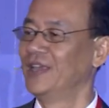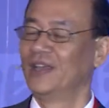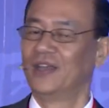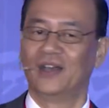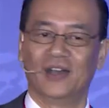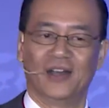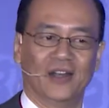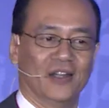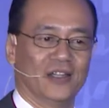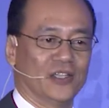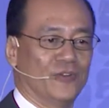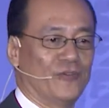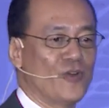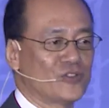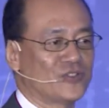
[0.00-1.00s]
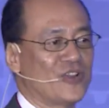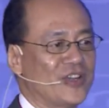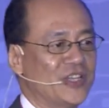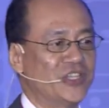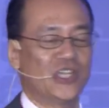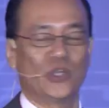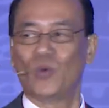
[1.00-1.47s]
The fox
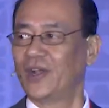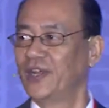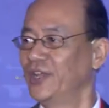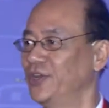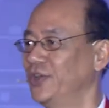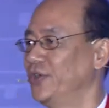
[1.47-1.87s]
strategy, what he